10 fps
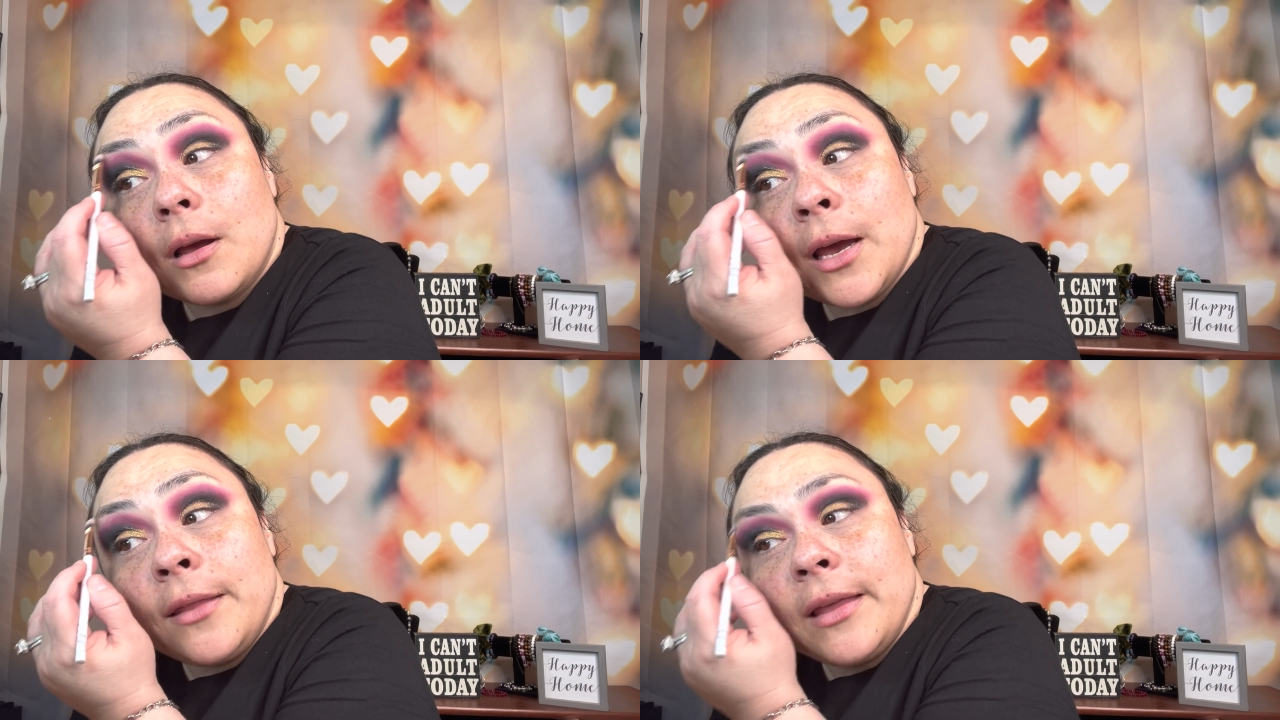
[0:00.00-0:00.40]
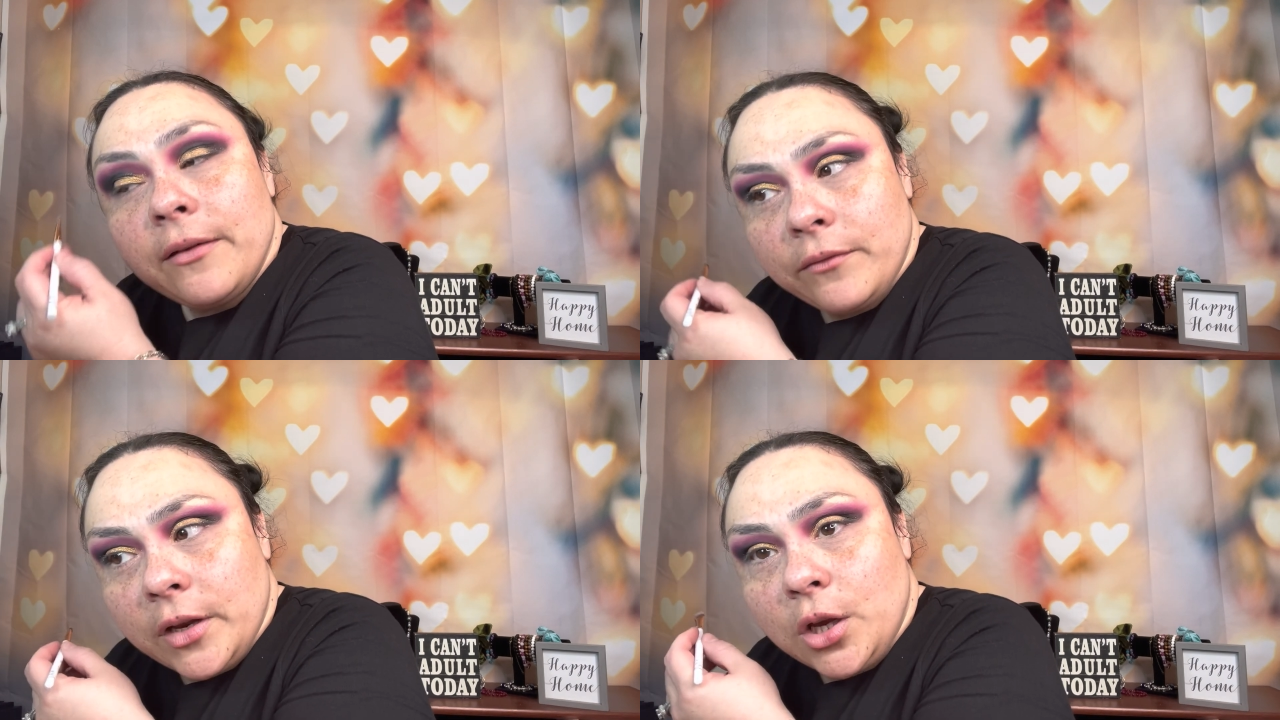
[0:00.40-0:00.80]
and that
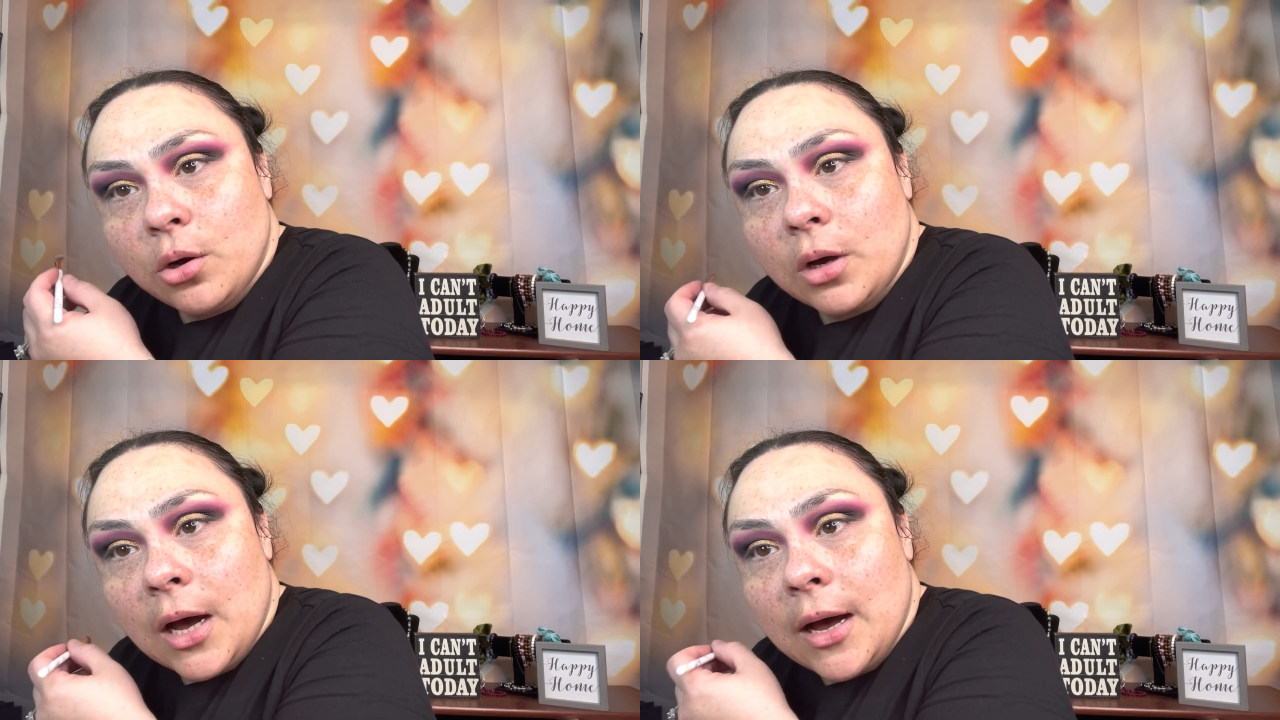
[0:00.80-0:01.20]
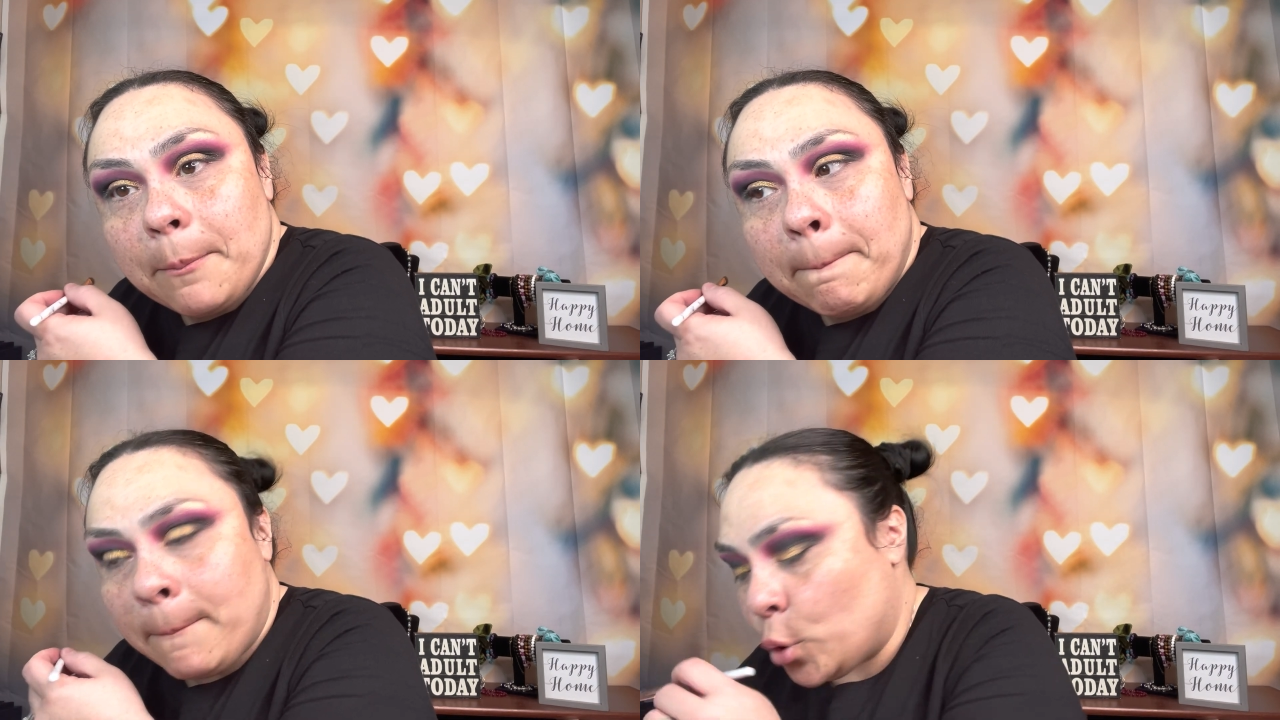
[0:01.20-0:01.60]
video
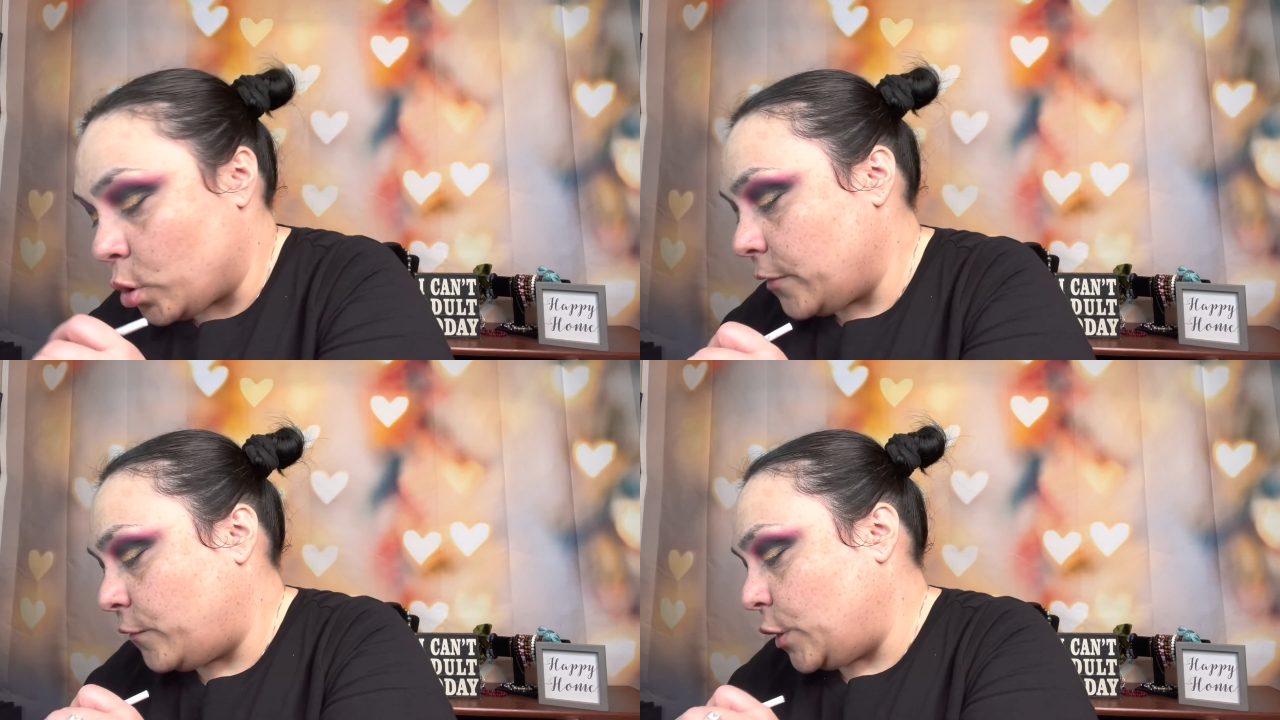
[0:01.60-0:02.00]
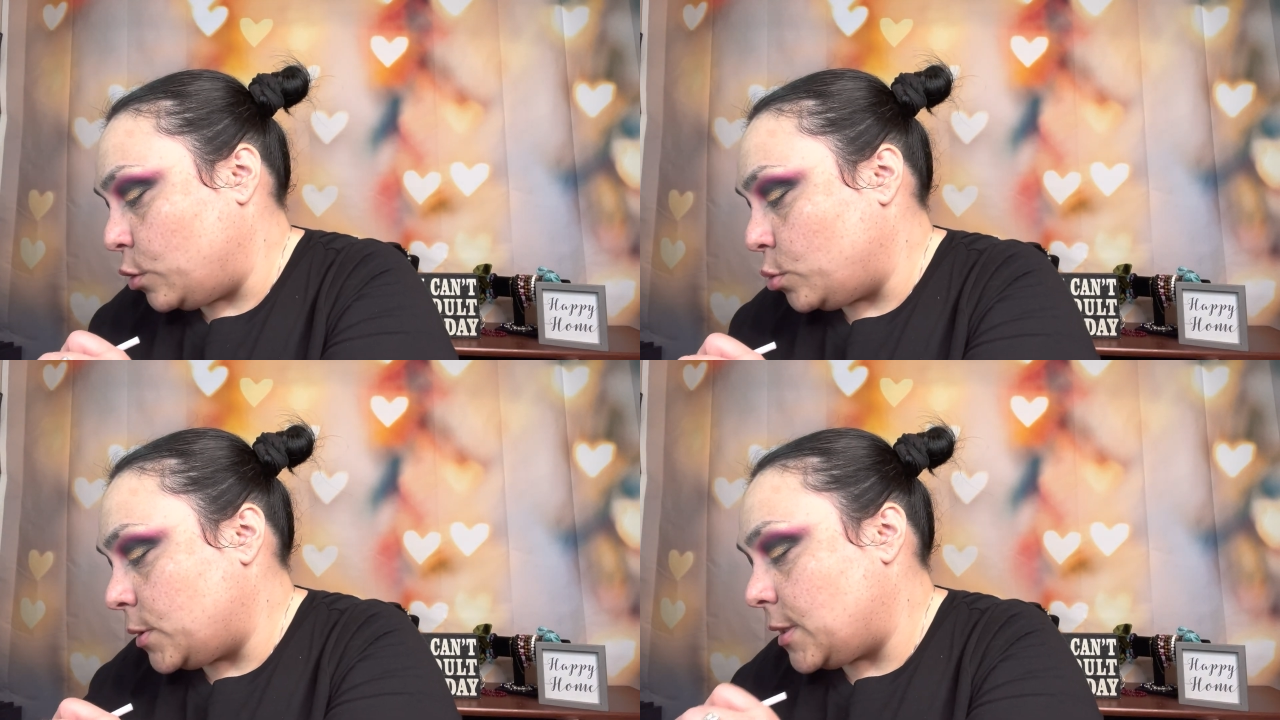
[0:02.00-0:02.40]
got more
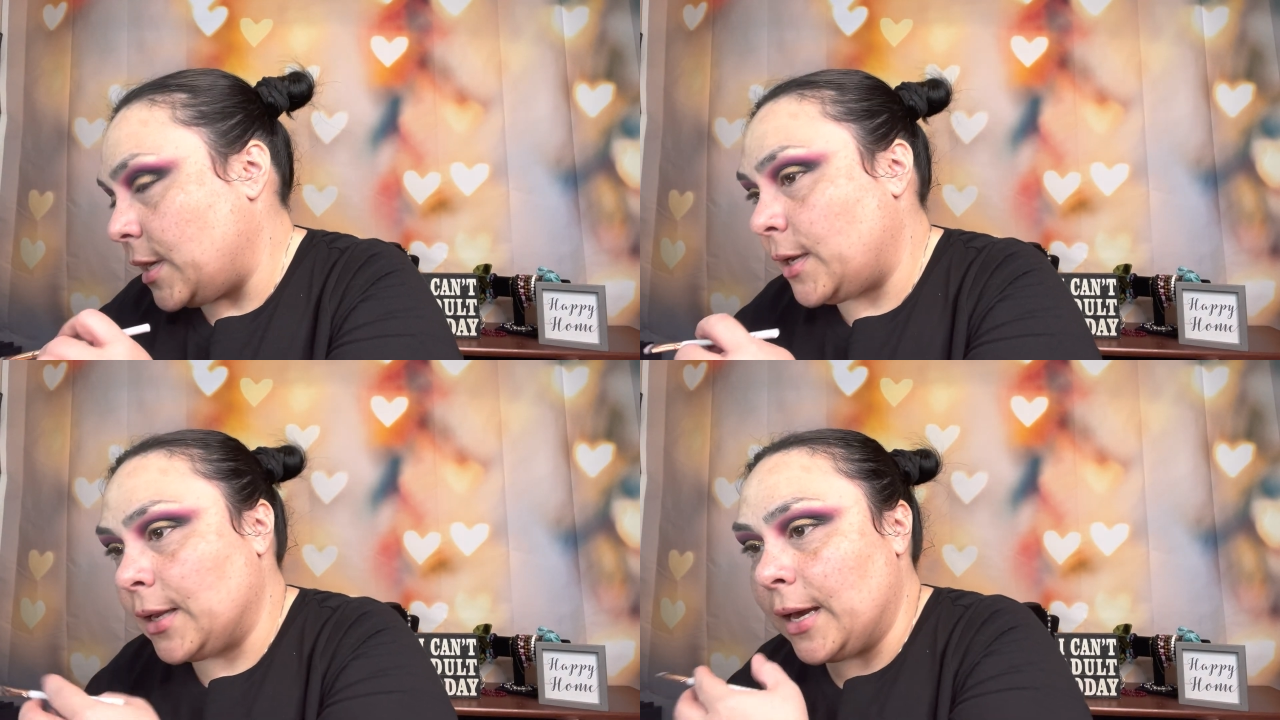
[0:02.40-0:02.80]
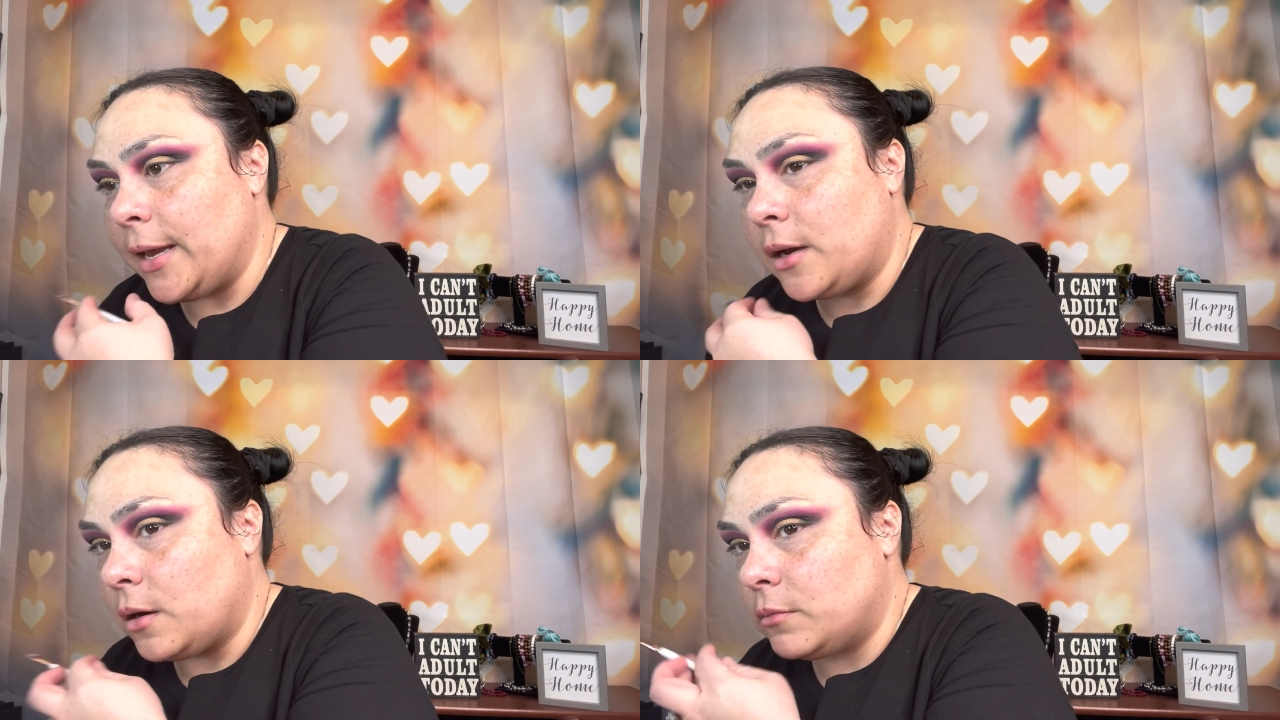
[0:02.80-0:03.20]
views than like